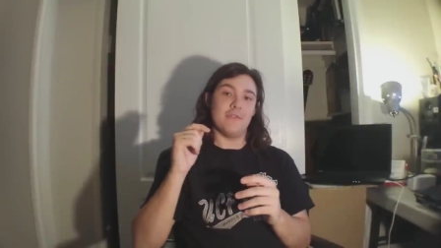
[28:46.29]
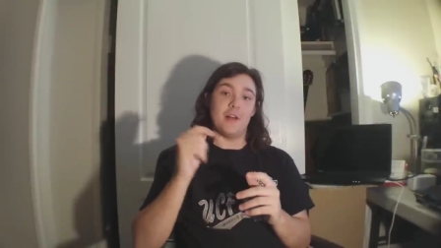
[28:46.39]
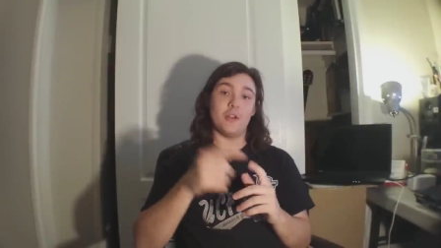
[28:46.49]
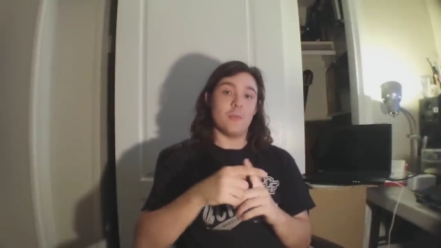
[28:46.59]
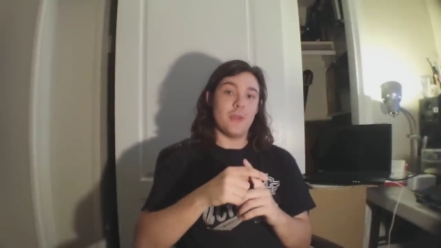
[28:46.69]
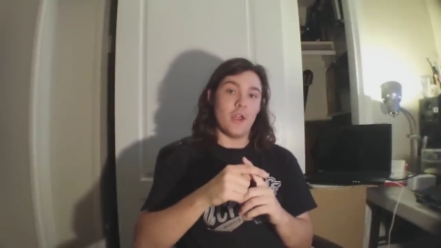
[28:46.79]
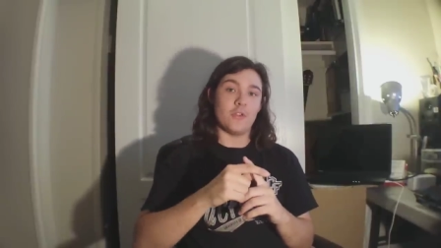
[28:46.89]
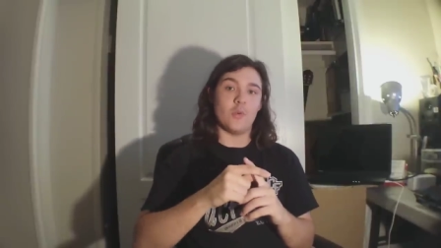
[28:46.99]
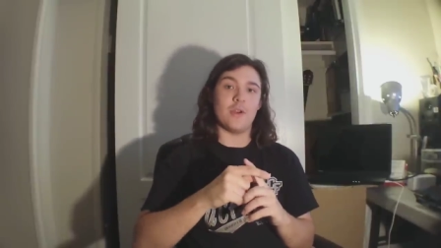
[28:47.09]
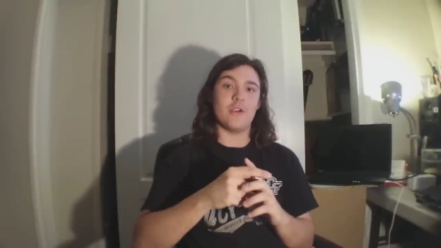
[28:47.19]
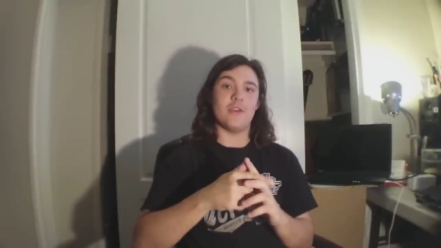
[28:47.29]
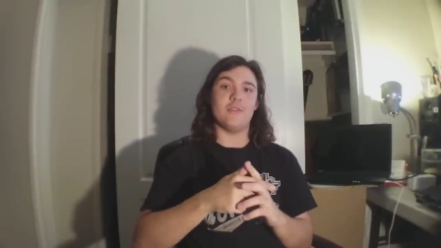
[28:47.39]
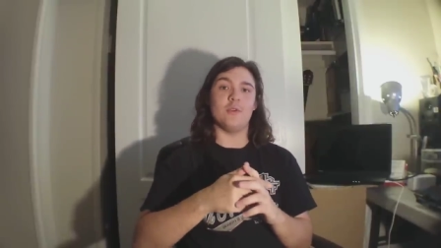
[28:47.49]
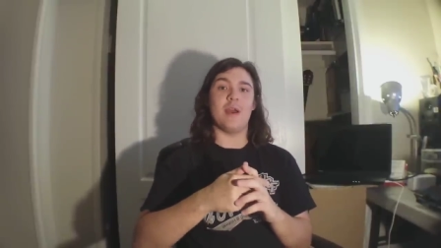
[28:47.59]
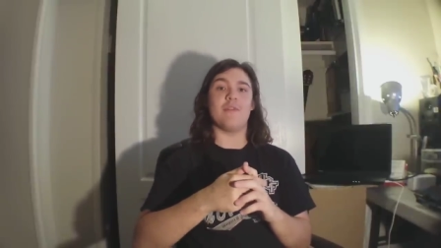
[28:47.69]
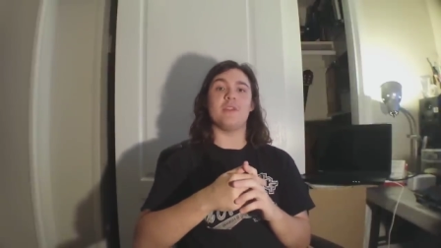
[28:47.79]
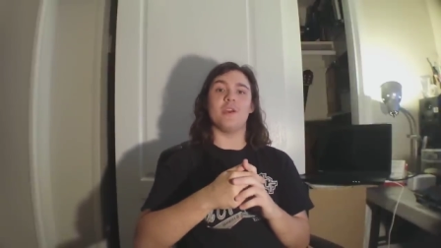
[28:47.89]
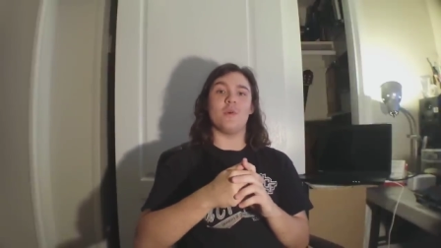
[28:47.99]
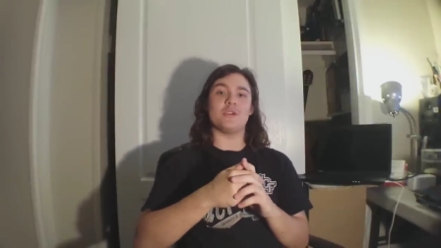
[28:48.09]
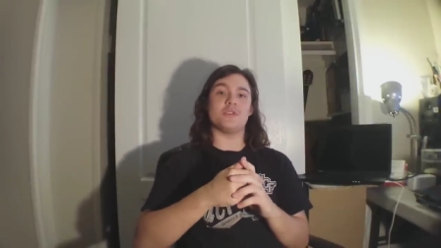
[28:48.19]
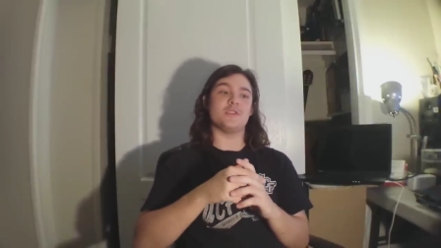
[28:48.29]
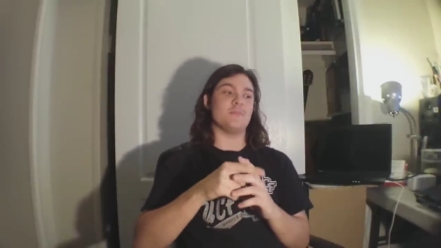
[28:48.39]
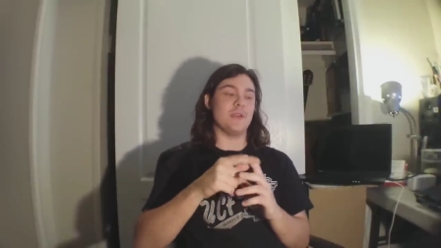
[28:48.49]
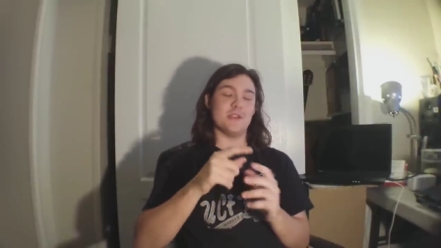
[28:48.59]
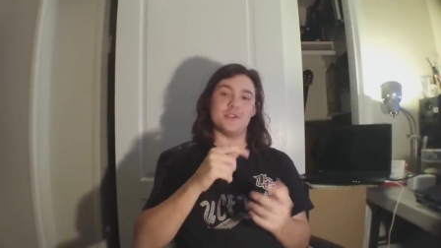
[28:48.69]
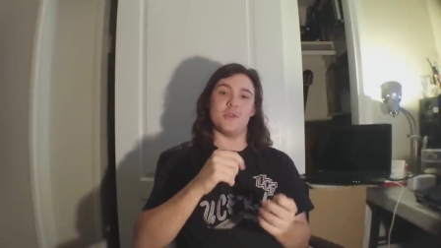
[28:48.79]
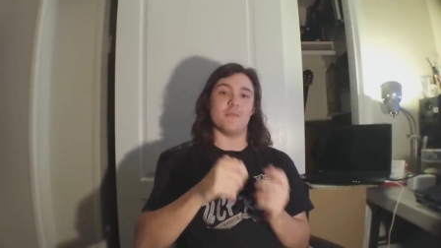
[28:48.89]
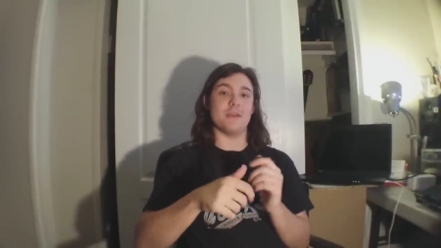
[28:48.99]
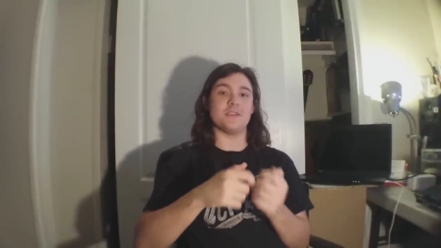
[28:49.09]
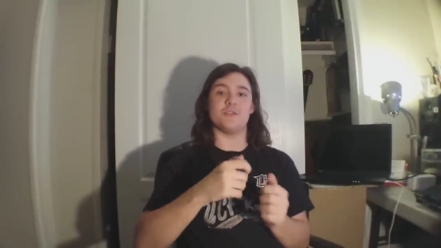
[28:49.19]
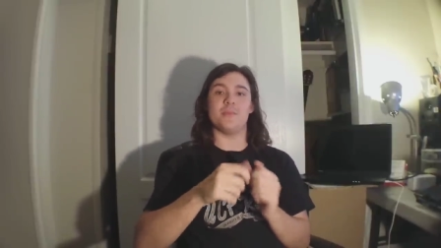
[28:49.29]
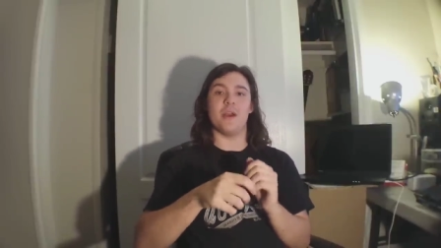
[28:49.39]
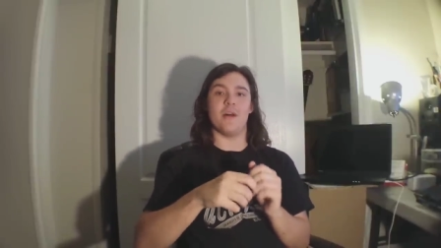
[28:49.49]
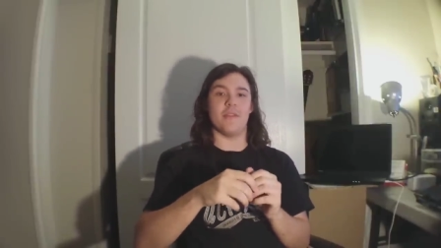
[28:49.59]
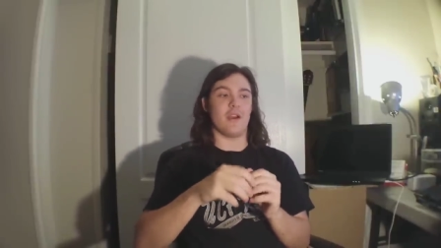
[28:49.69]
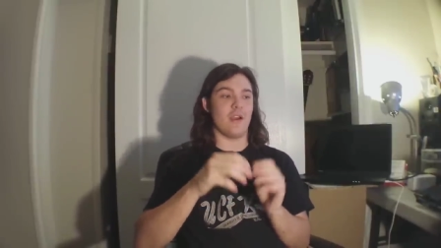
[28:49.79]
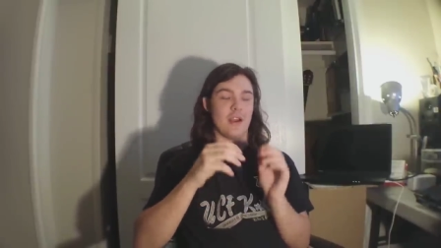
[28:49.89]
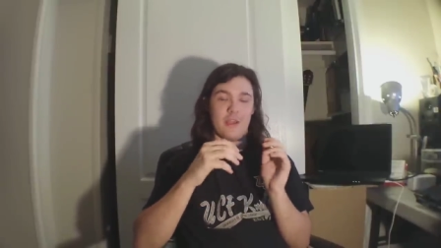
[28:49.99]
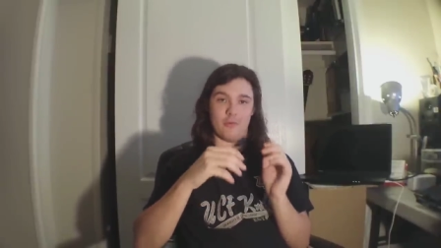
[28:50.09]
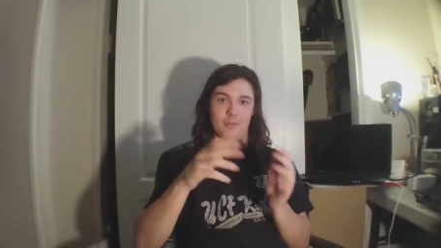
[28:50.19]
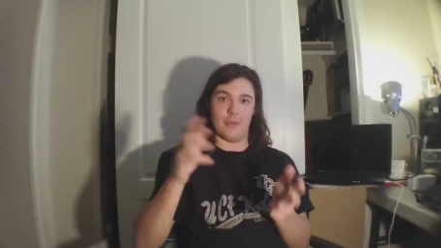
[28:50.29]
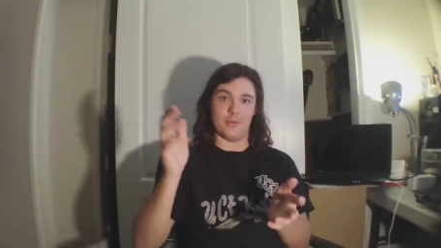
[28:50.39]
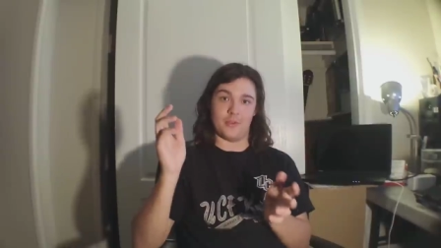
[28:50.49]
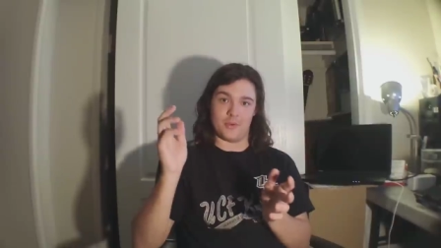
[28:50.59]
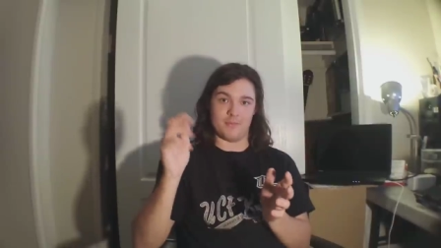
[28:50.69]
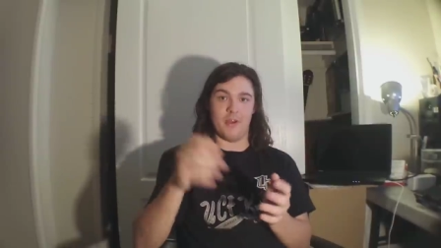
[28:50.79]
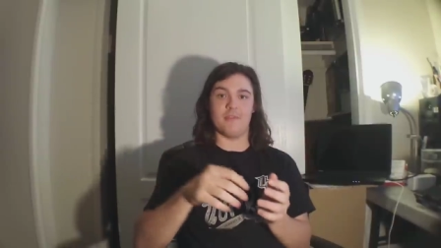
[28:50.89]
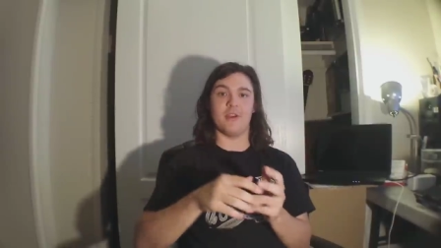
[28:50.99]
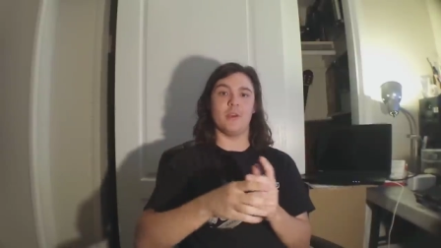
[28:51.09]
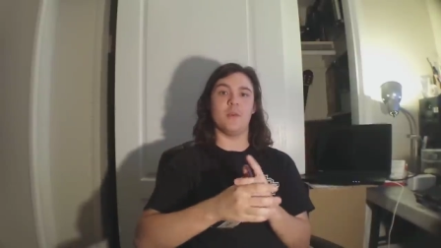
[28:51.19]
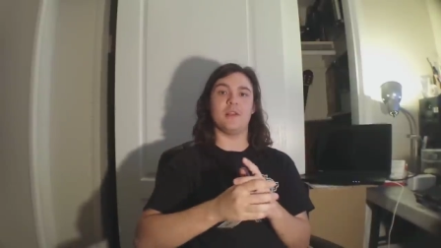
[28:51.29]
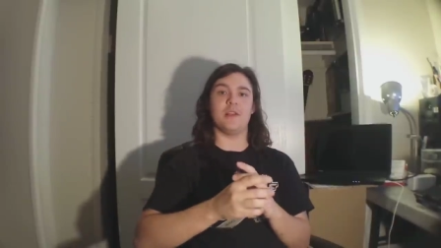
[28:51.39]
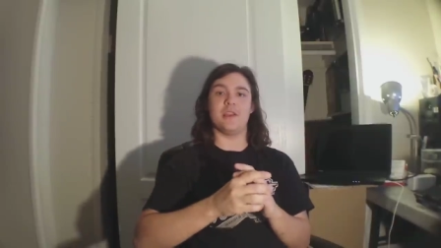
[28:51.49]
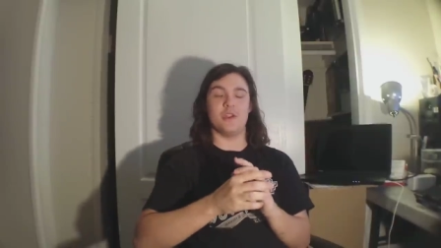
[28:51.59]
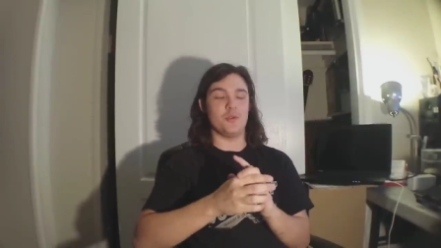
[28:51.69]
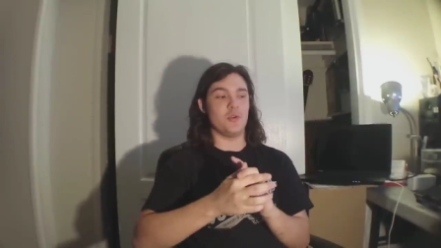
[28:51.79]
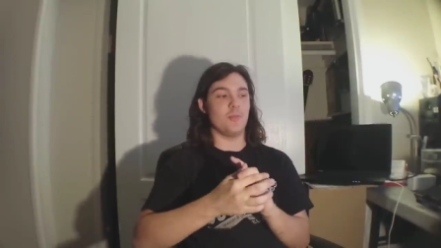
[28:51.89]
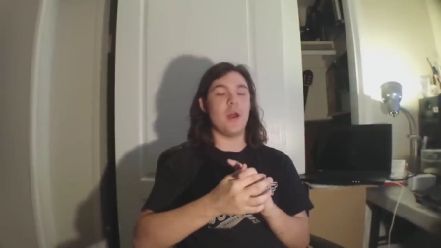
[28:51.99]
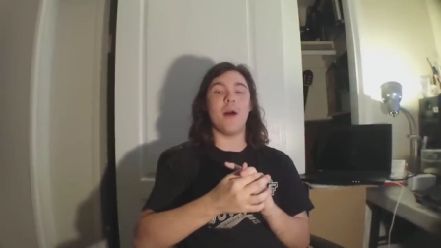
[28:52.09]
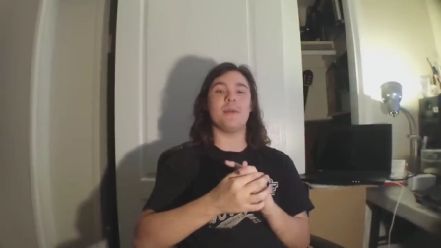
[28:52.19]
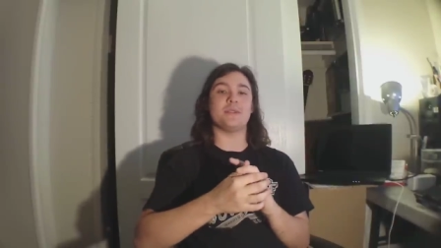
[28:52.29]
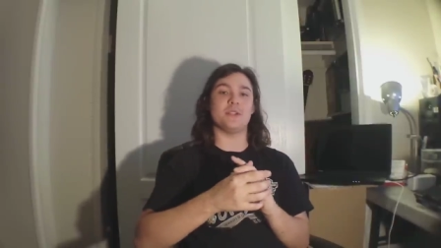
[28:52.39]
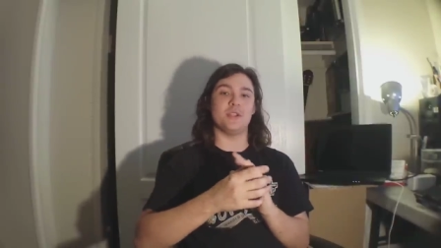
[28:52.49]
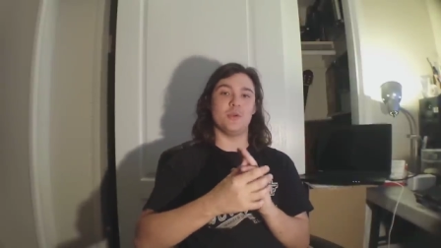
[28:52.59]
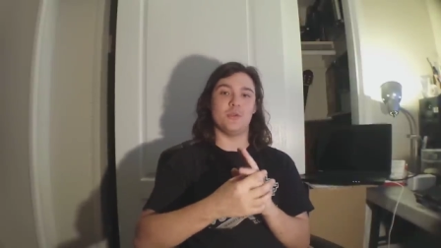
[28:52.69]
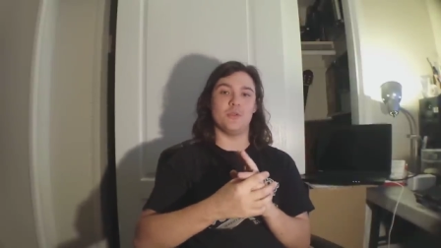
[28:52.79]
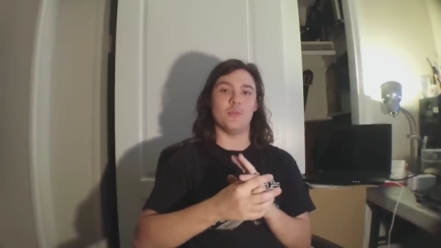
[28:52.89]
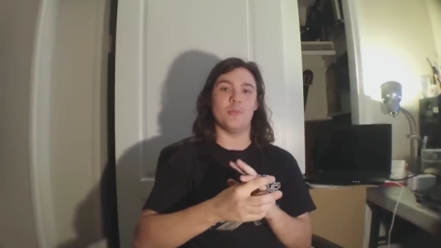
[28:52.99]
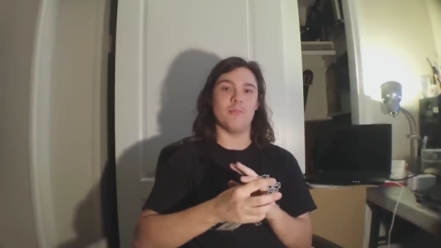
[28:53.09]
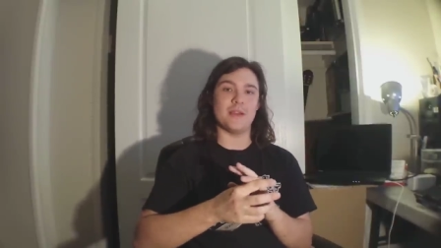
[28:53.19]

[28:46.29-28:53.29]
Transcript: Follow me on Twitter if you have any questions, because you can message me on there and I will be able to respond very quickly. YouTube comments and YouTube